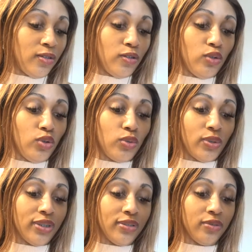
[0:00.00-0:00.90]

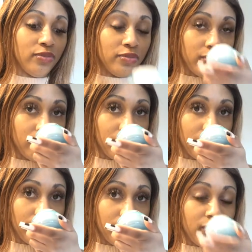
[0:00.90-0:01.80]
Ooh.
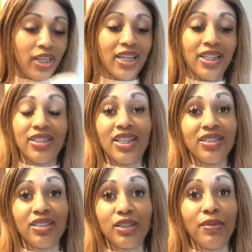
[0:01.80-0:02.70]
and it
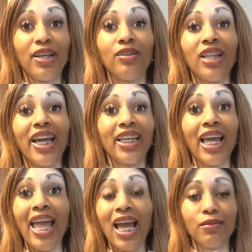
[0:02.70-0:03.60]
doesn't smell like
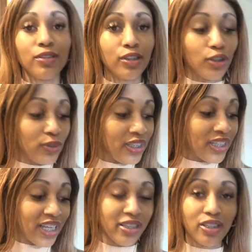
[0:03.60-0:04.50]
absolutely
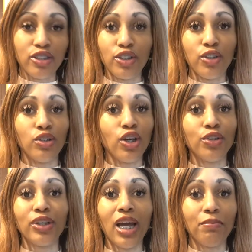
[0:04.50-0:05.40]
nothing. So you know
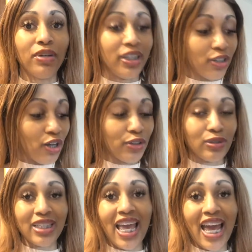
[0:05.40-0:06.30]
they're not putting all
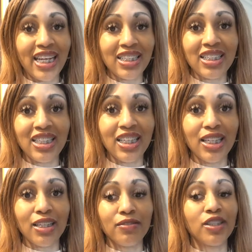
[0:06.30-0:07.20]
those
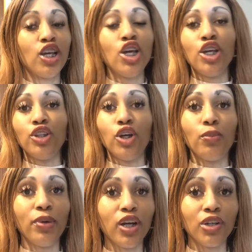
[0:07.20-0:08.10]
additives, no
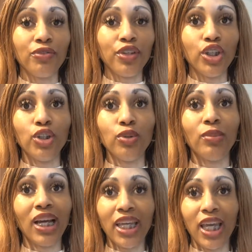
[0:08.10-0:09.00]
perfume.
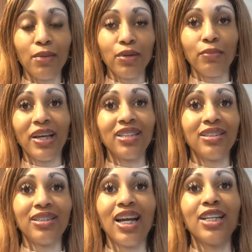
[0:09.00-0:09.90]
My camera about
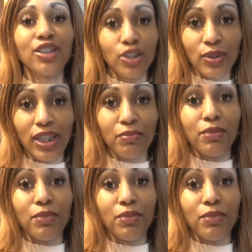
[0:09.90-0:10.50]
to die, so let me